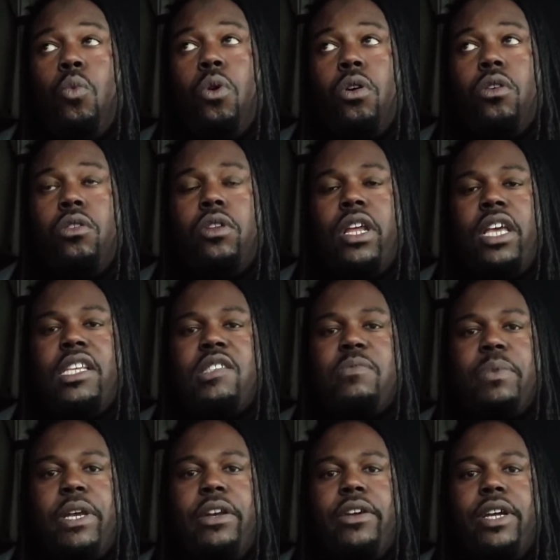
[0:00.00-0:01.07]
world
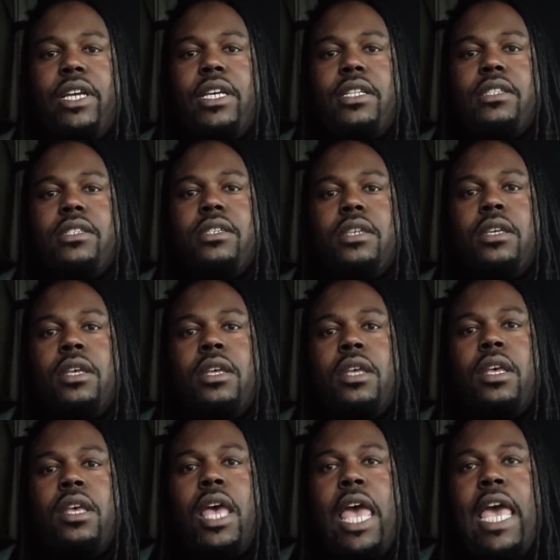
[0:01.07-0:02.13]
experience
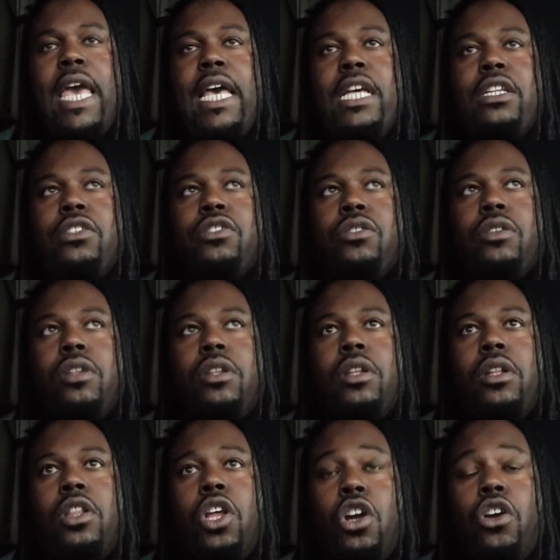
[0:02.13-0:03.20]
and
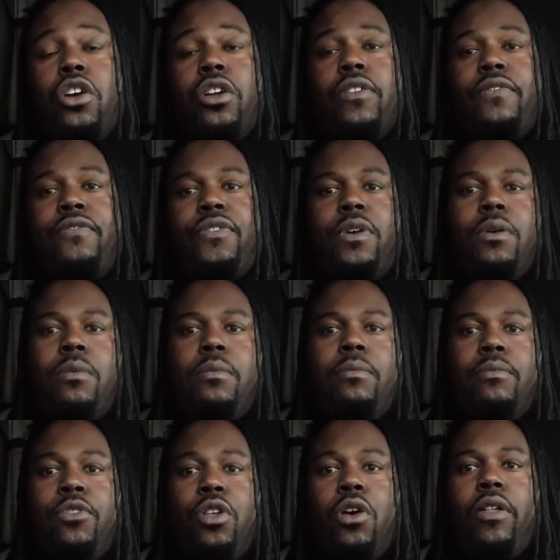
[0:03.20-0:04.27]
learn
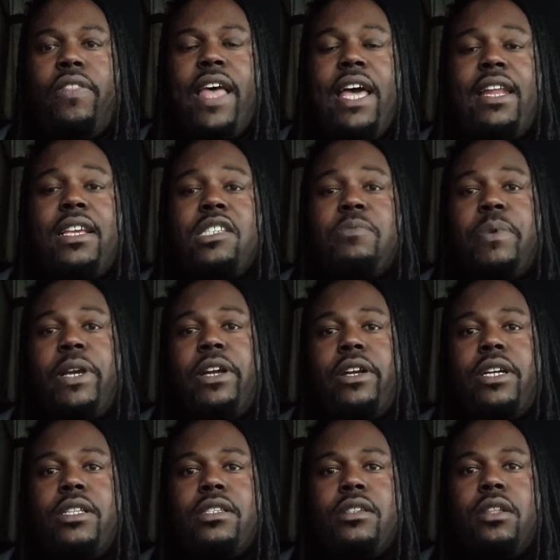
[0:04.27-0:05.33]
from that
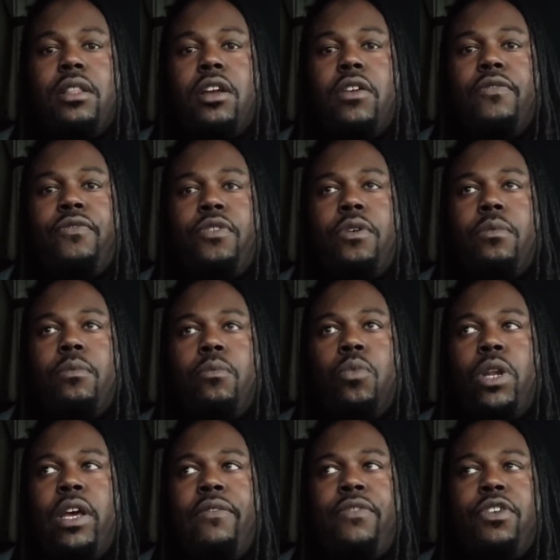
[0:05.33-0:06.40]
experience, and learn from
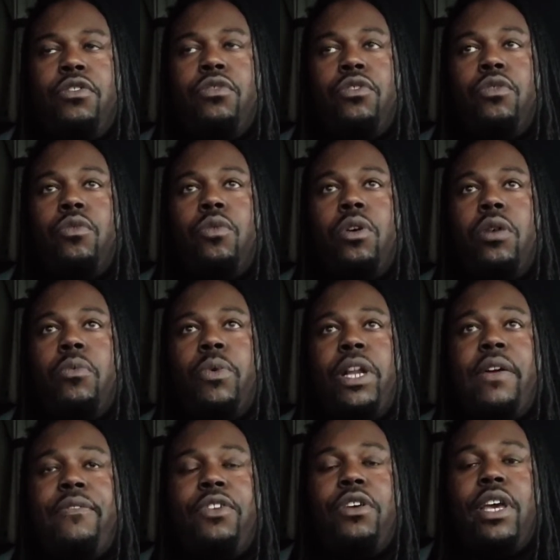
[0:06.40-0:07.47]
whatever you do or
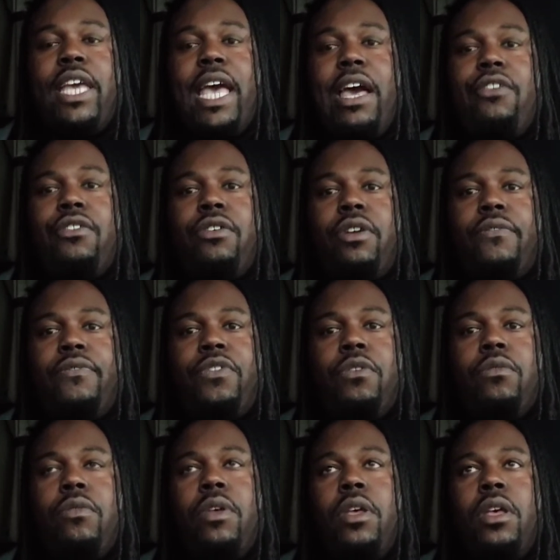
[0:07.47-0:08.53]
whatever you encounter.
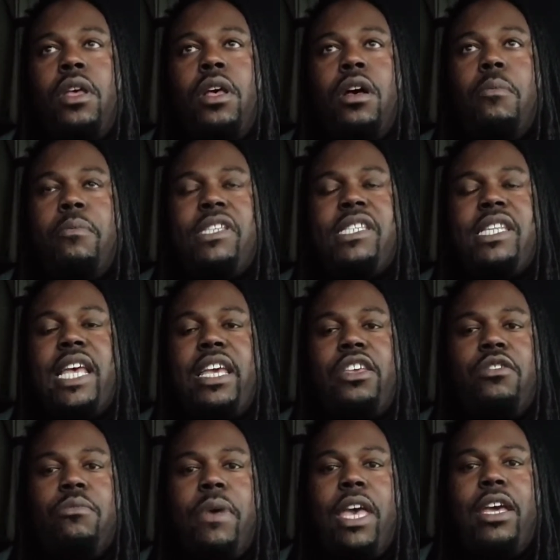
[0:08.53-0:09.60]

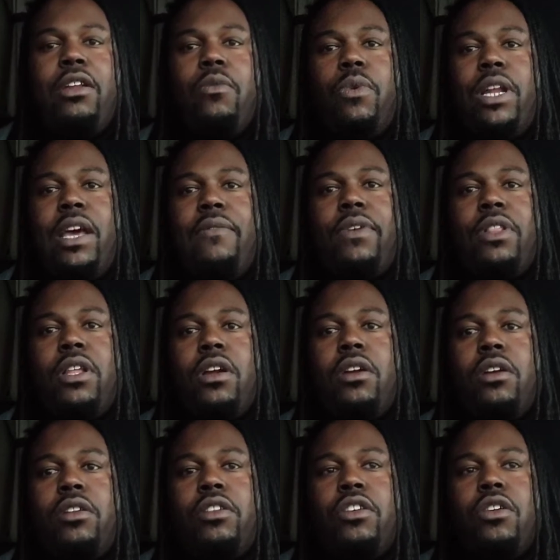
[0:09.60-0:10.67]
Mistake you made or whatever,
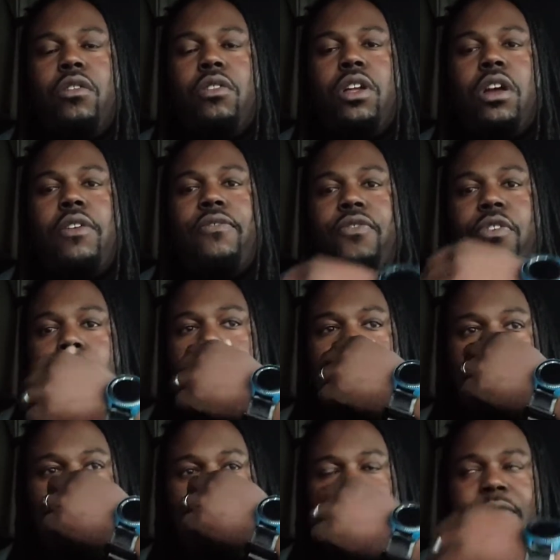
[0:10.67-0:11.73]
learn from
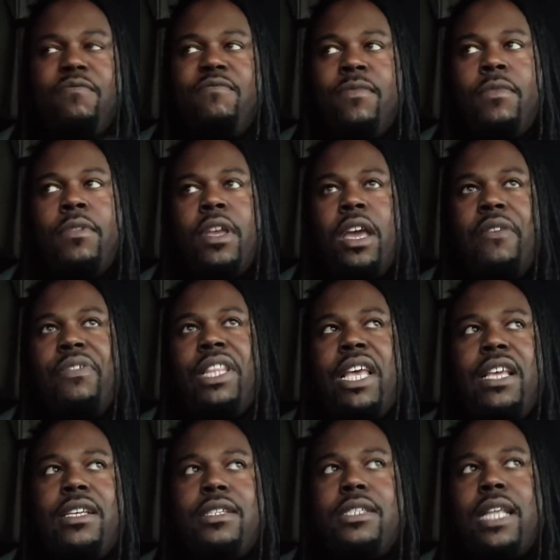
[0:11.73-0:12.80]
it.
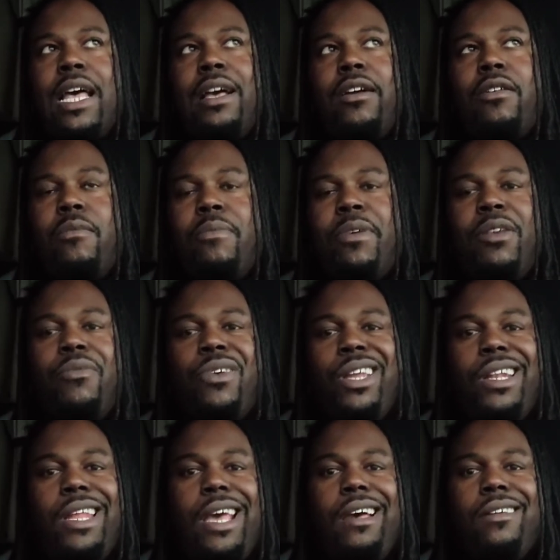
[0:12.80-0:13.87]
Everything is not going to be
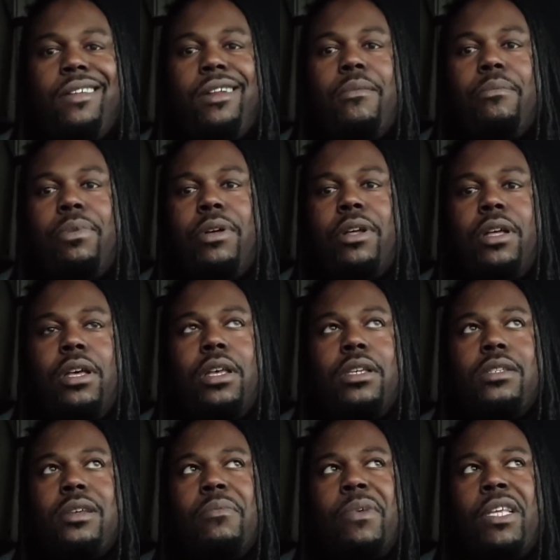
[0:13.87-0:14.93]
written down in a book,
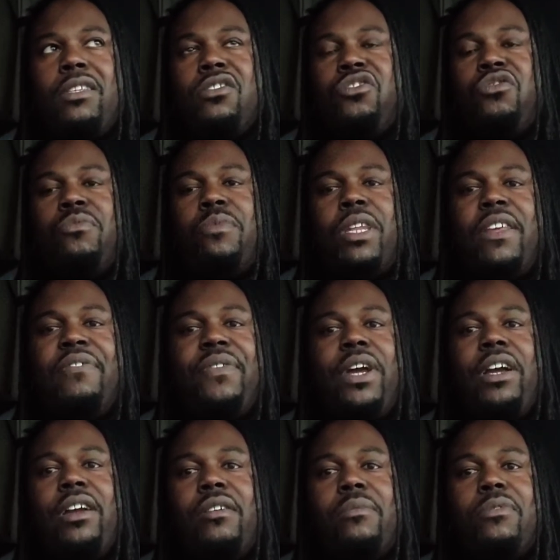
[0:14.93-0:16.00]
because I mean, it's too many
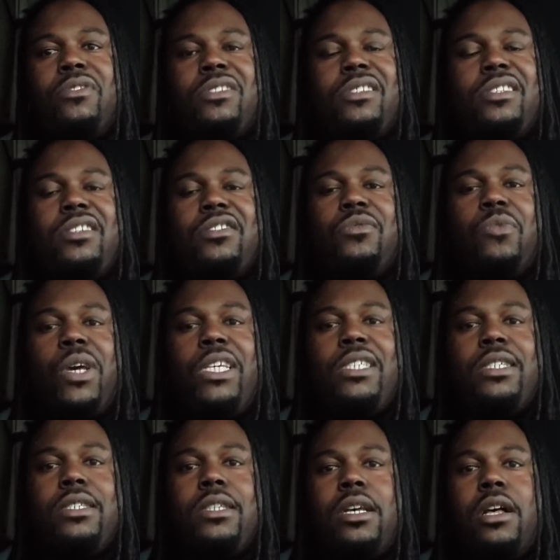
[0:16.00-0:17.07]
variables and
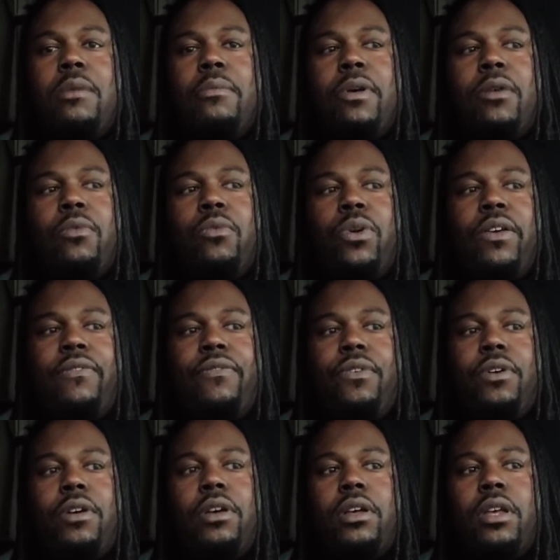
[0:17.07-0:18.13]
situations to come up with
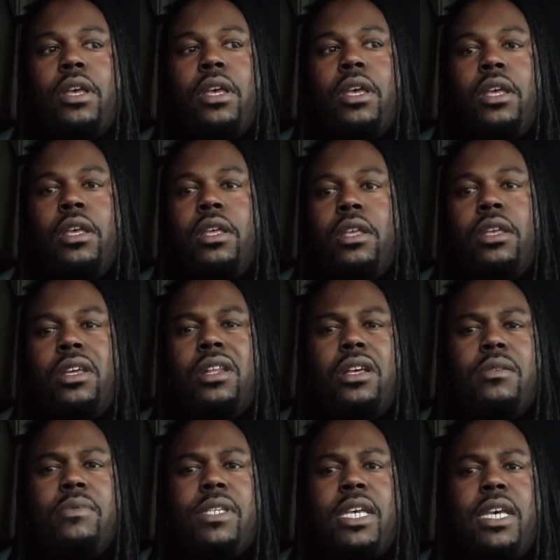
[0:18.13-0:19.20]
for, you know
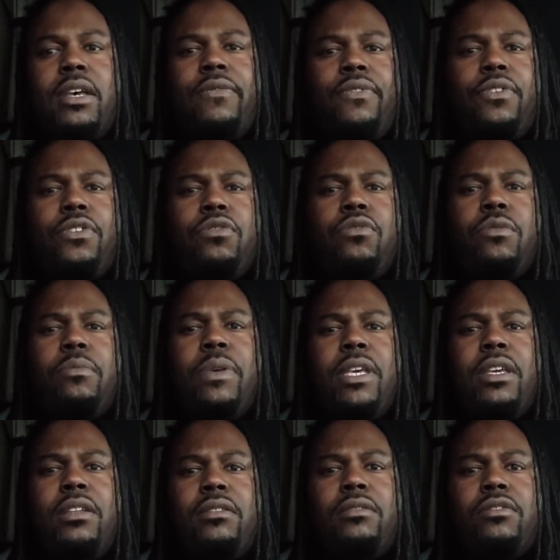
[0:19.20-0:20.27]
what I'm saying, for you to
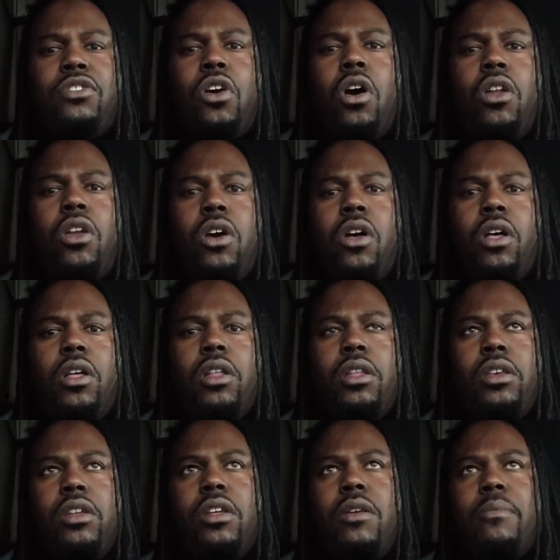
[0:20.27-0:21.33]
be taught on.
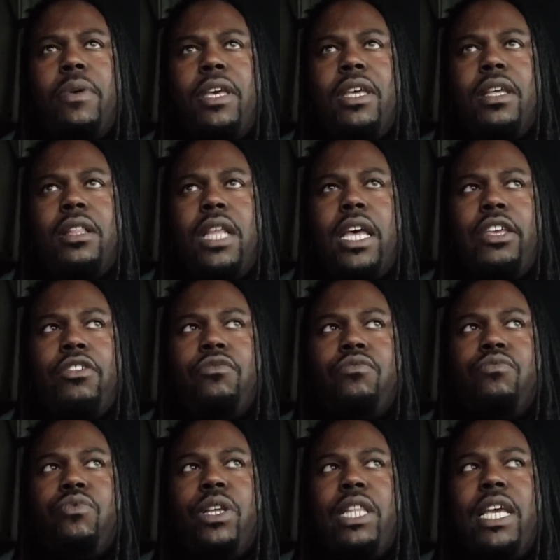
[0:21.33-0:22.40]
You know what I mean? Like, you
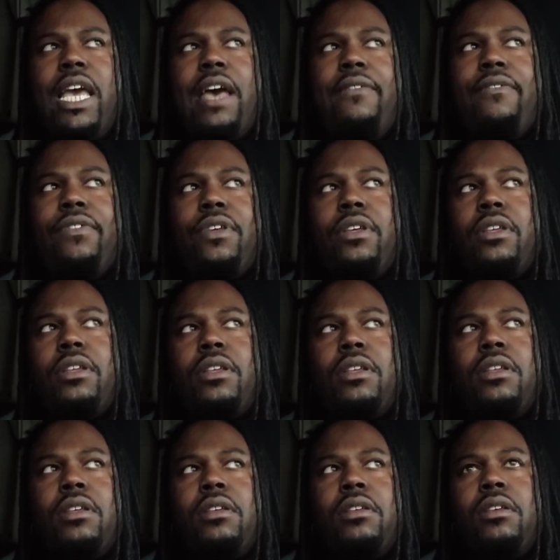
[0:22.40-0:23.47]
really have to
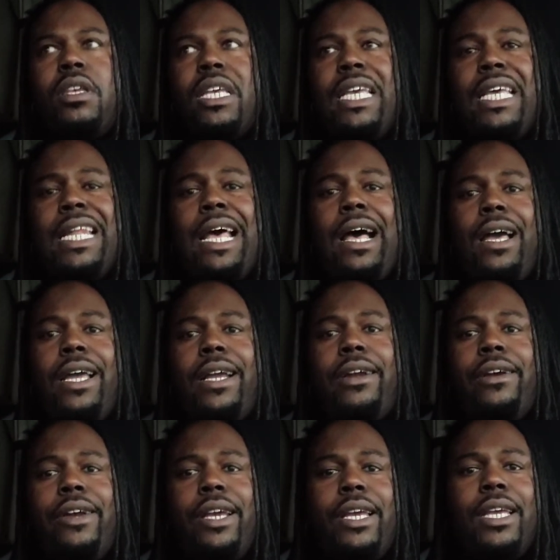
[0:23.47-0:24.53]
get out
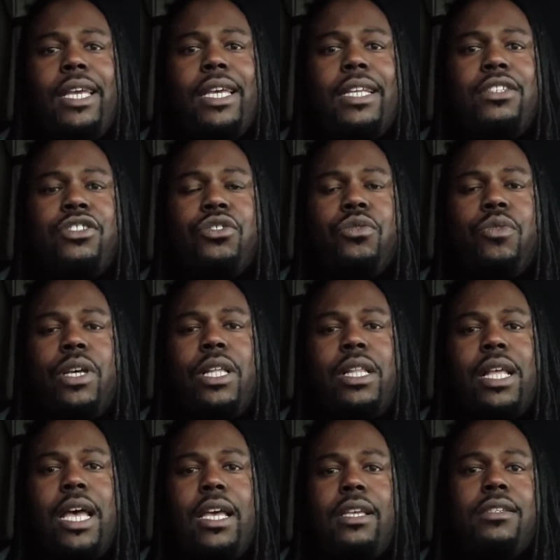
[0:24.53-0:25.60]
here and get to
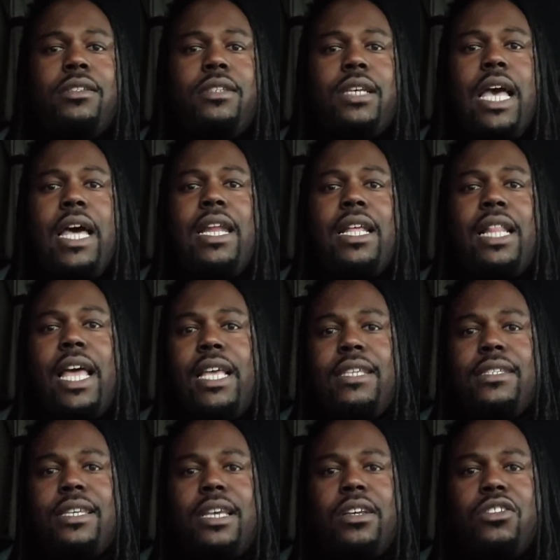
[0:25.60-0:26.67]
it. Like, it's kind of like a
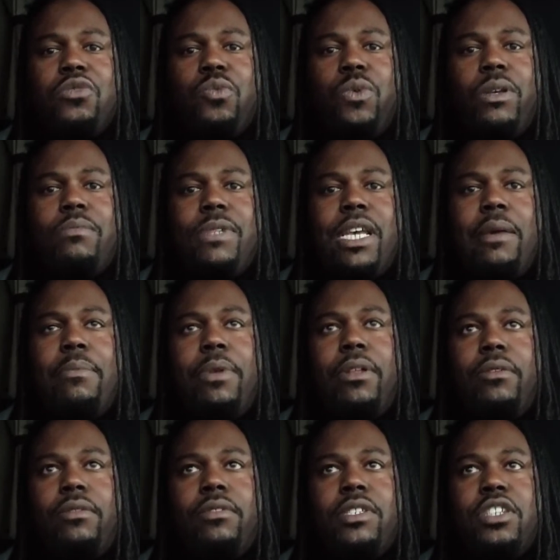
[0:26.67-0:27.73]
sink or swim type
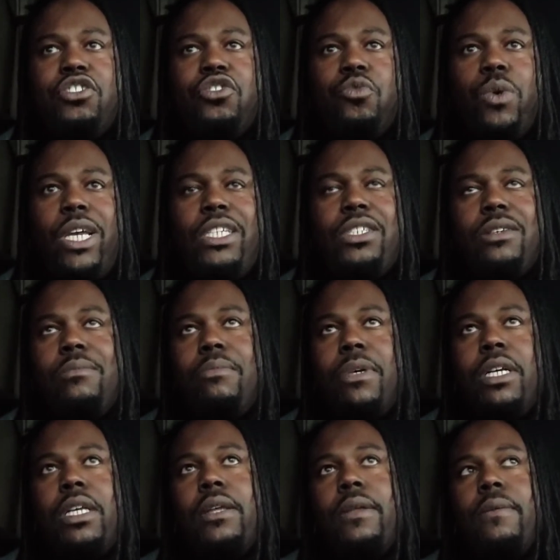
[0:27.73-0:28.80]
of situation.
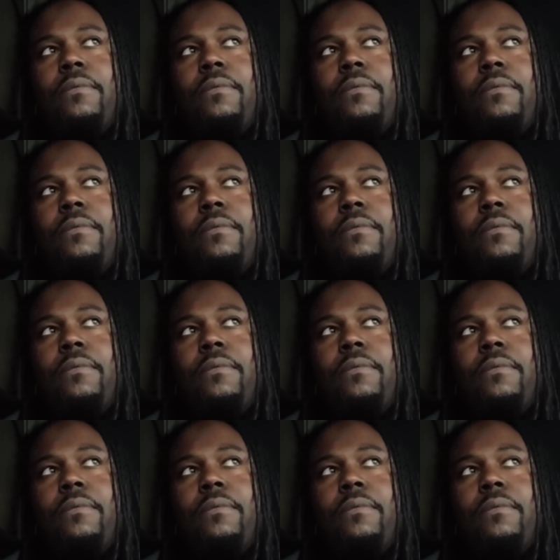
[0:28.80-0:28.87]
But